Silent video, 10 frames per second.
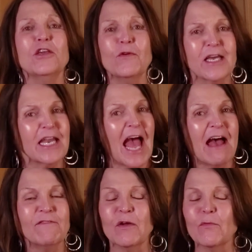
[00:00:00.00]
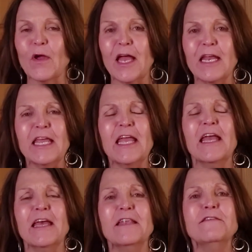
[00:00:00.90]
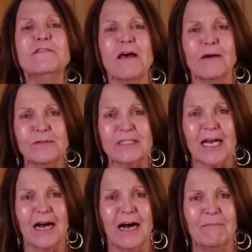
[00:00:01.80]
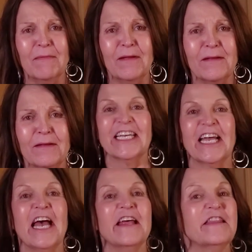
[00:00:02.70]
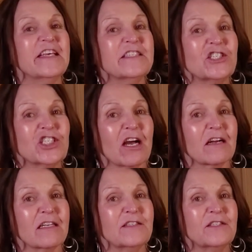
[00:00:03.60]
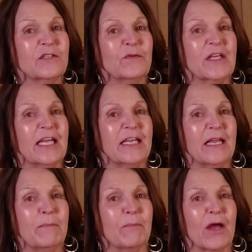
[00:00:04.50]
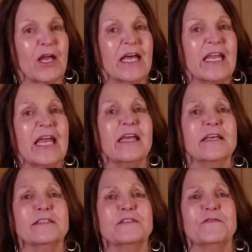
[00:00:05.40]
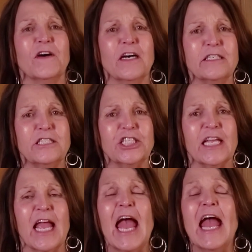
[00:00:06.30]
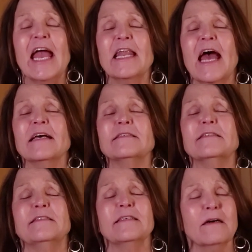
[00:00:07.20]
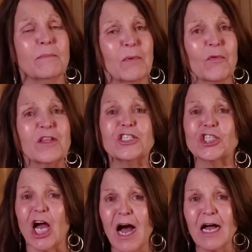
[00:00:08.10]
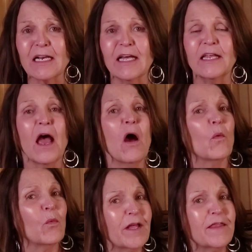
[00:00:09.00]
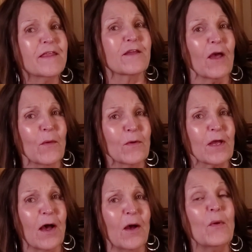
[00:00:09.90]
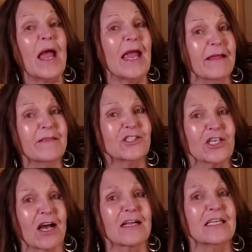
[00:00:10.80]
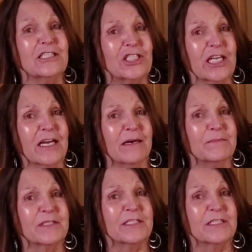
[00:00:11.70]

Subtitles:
You can have it ready in no time. This chocolate zucchini bread is fudgy and has double the chocolate with the cocoa and the chocolate chips.